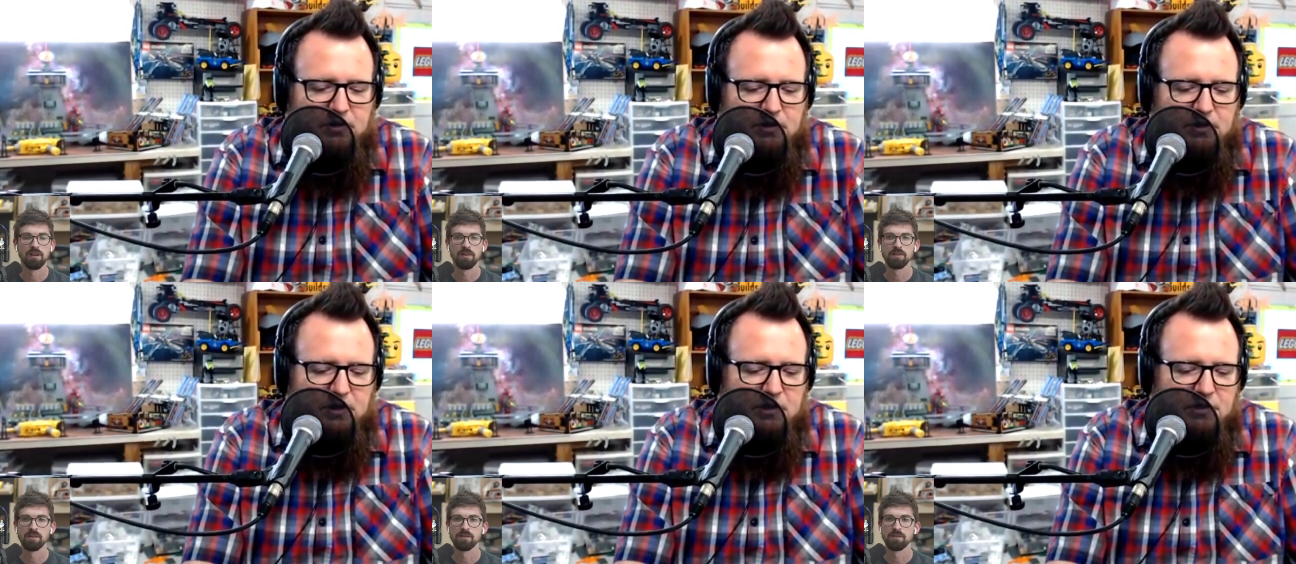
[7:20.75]

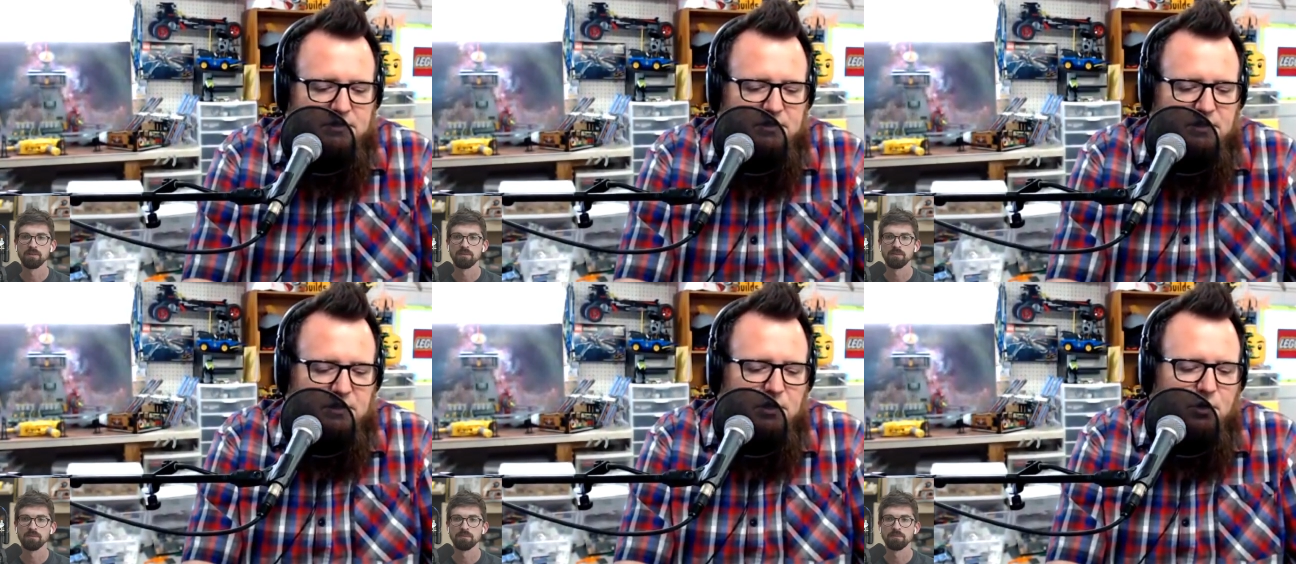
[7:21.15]

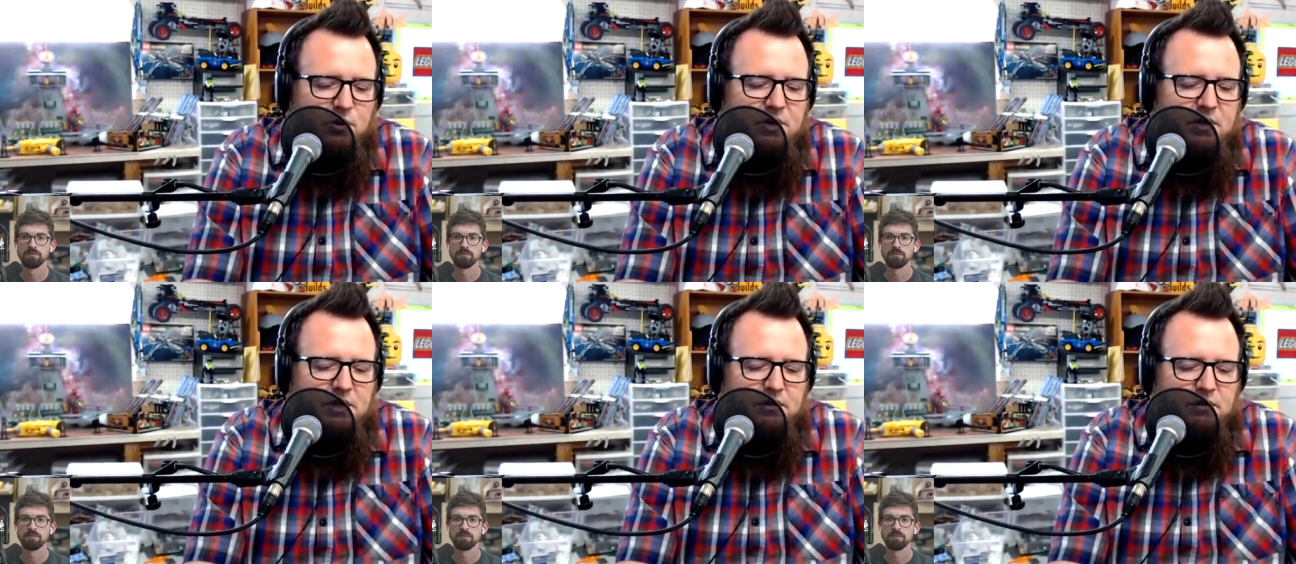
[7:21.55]
Speaker 1: It's you know,
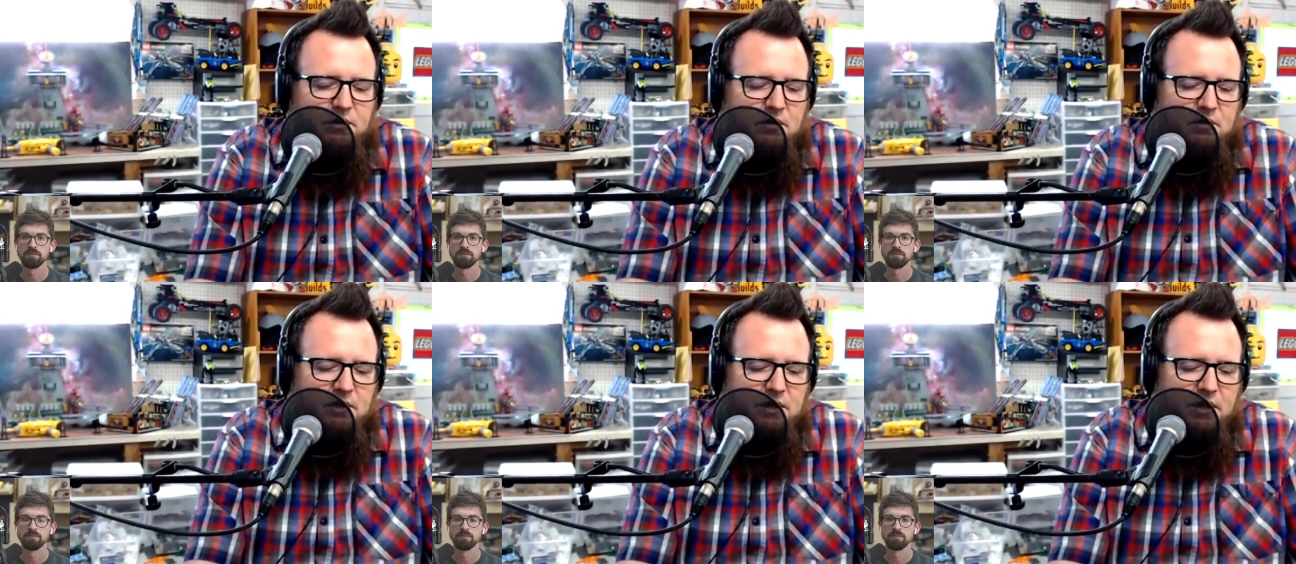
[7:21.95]
in in
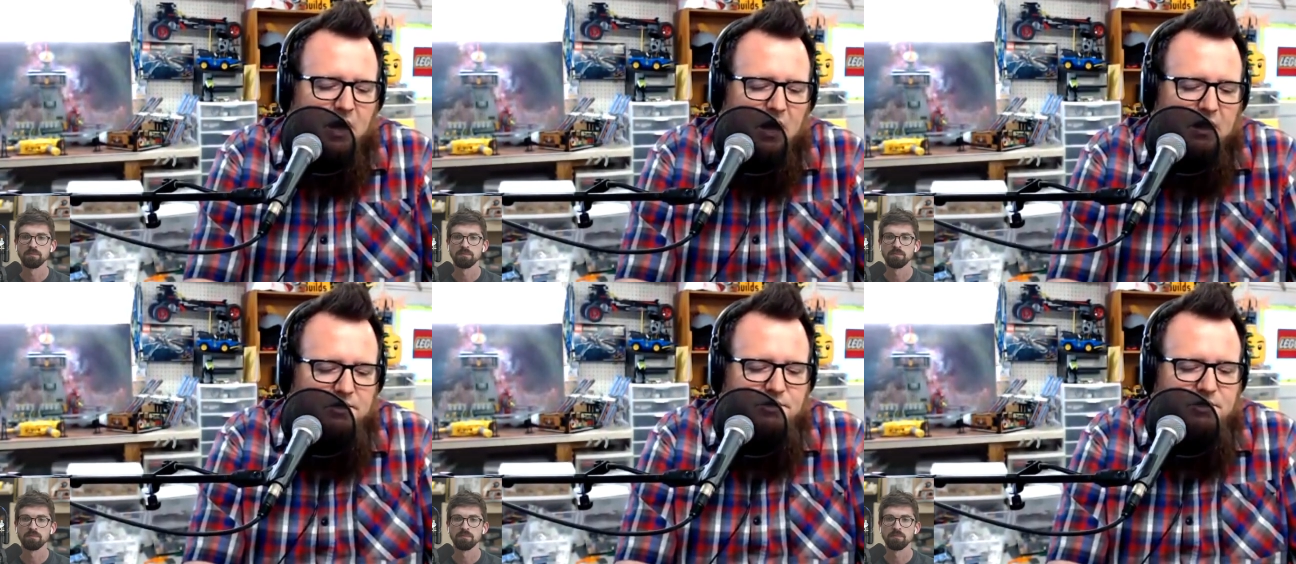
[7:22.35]
in
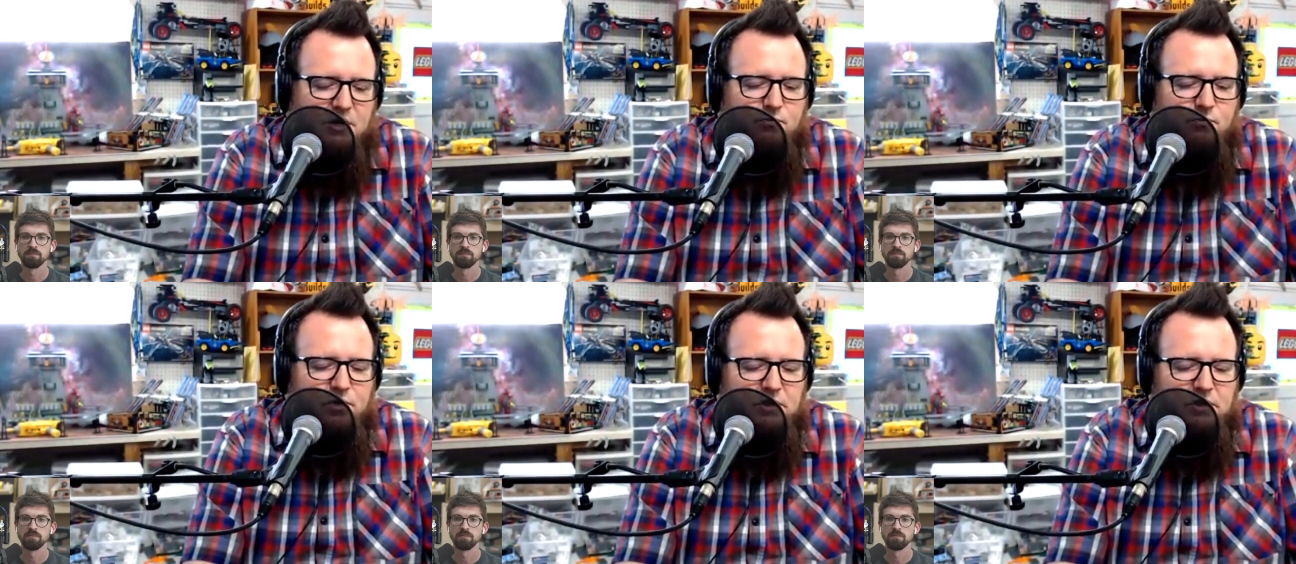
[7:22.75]
college, I
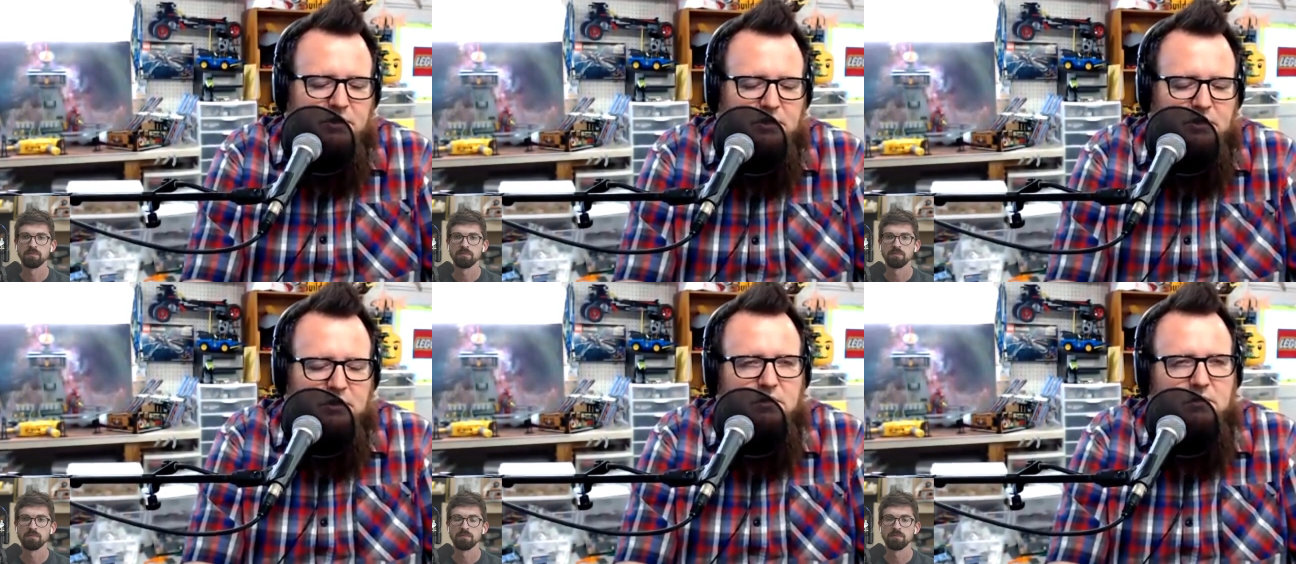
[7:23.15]

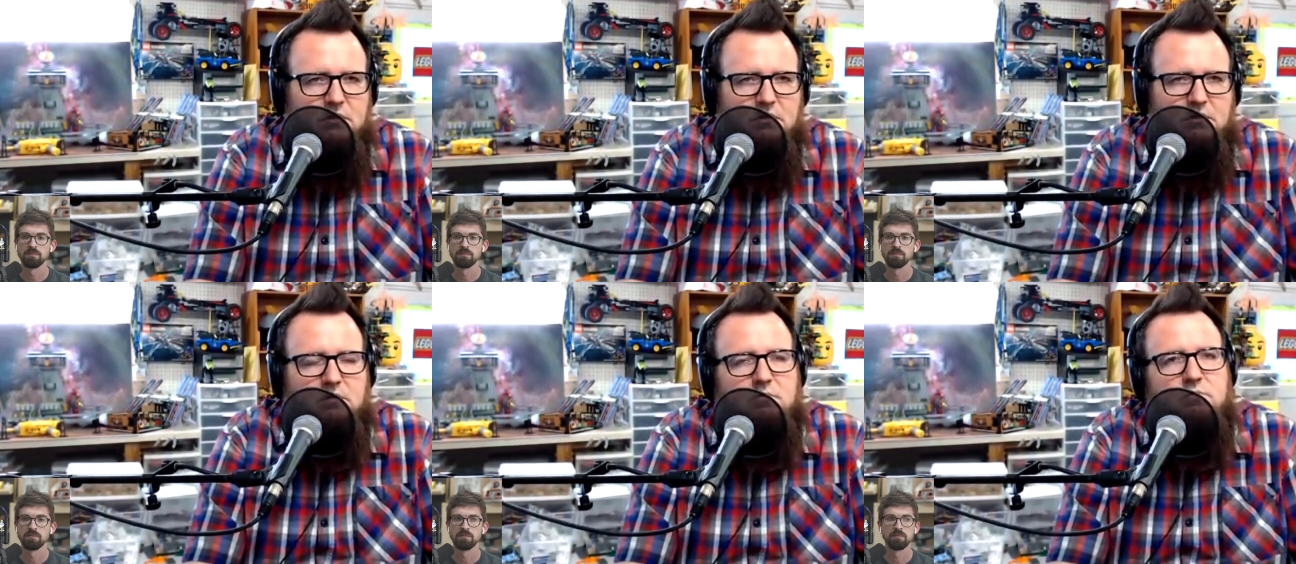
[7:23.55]
really
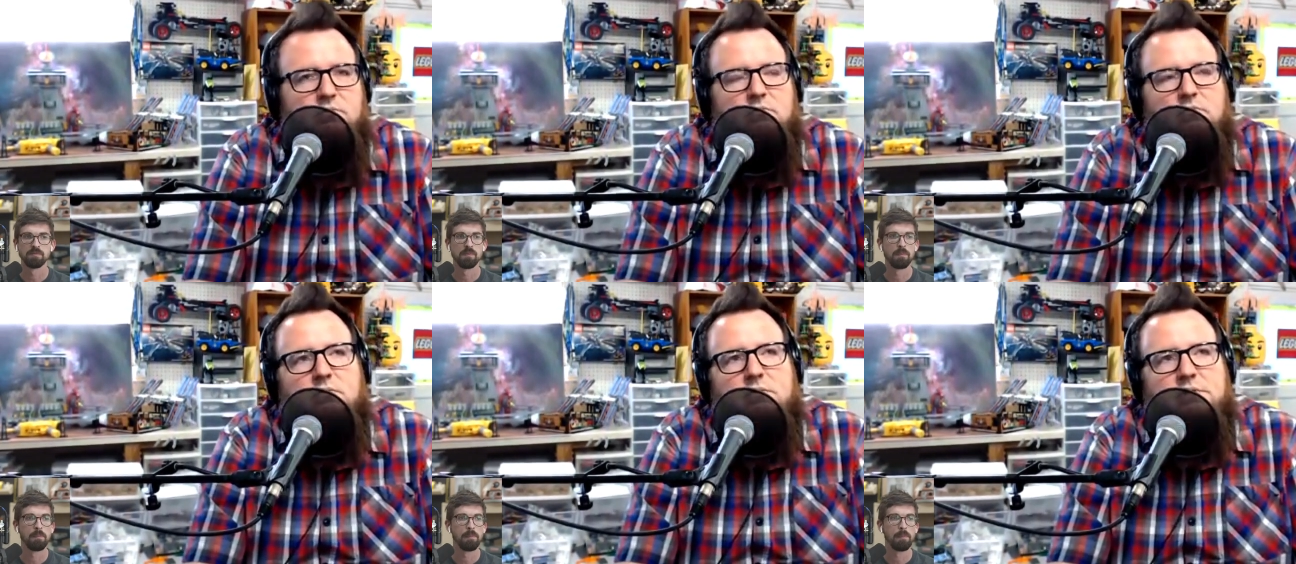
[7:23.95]

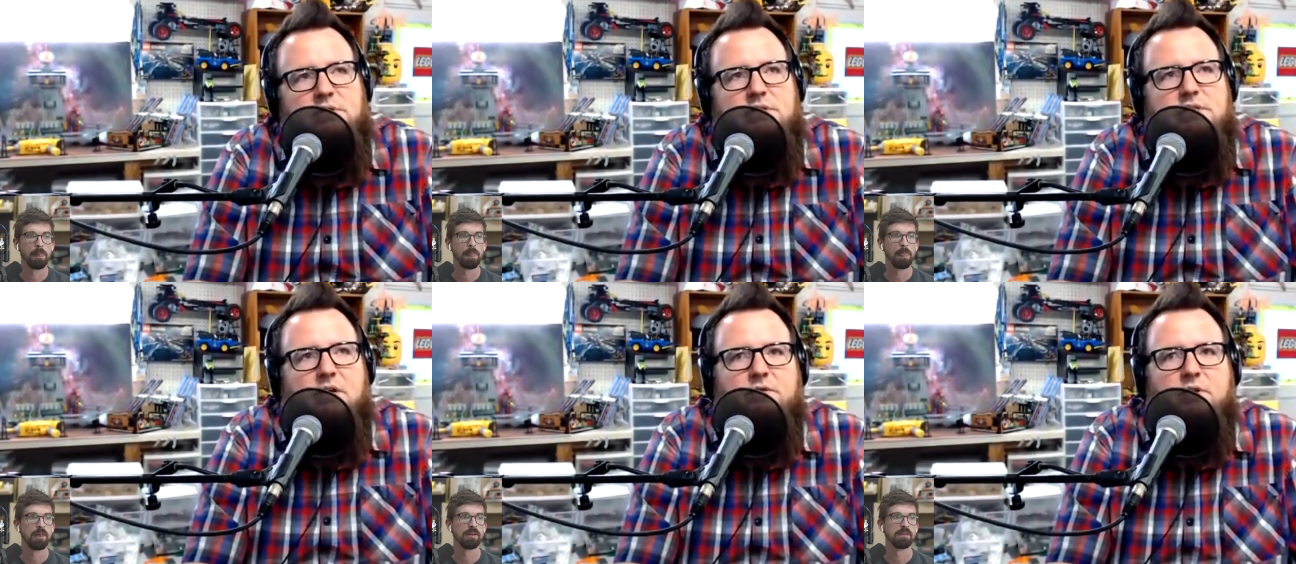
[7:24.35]

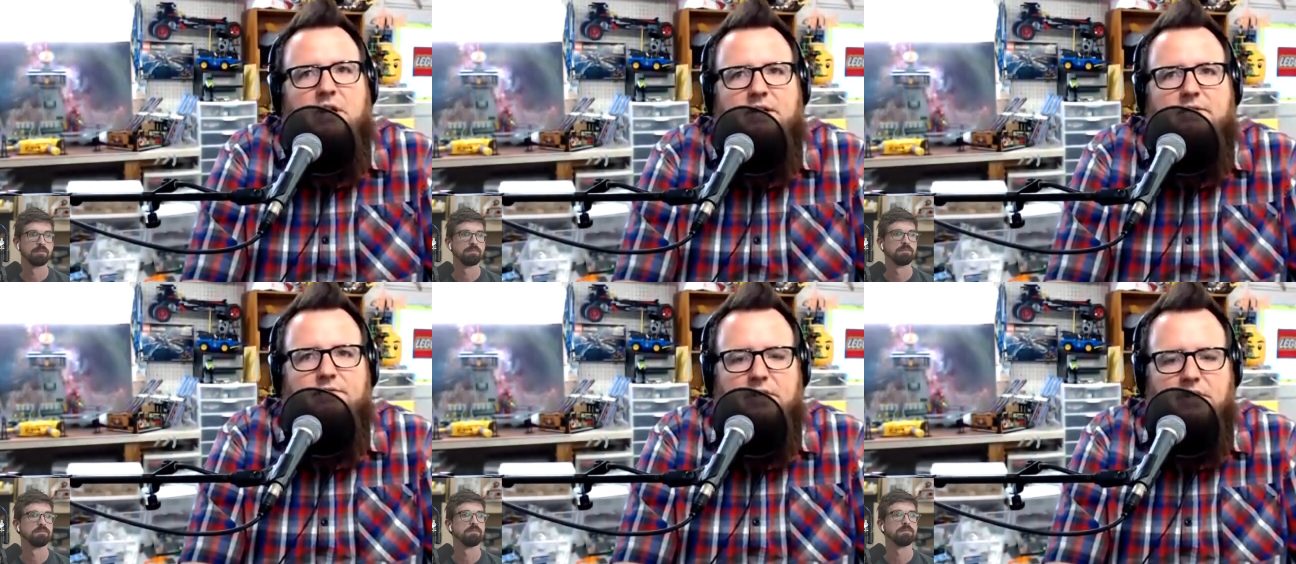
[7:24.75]
discovered
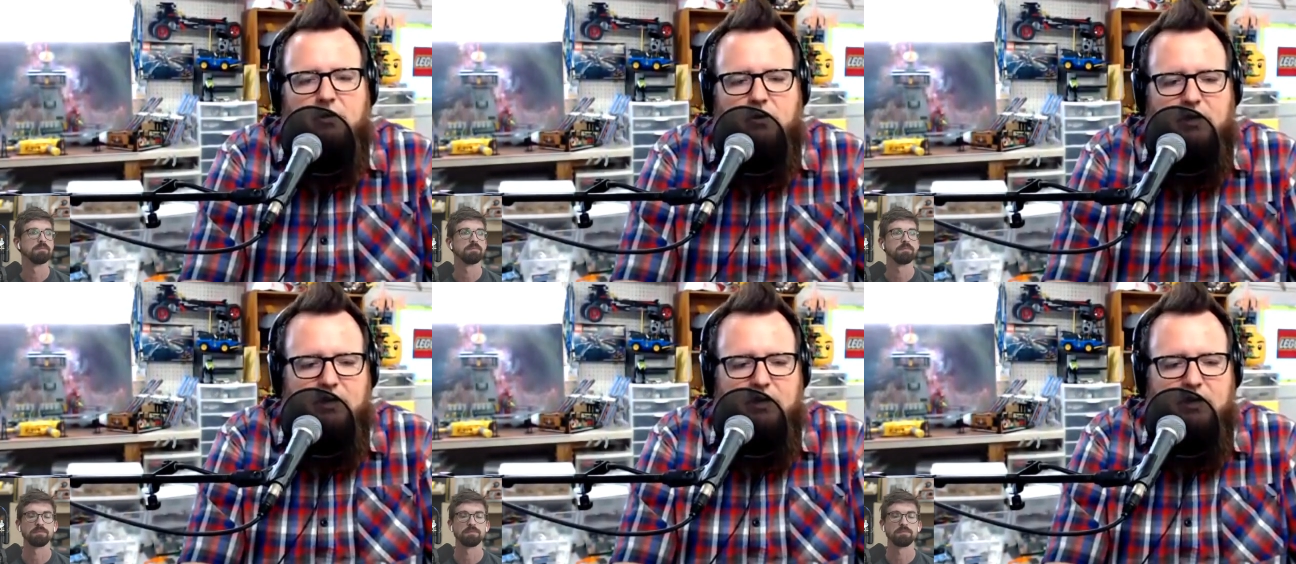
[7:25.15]
like video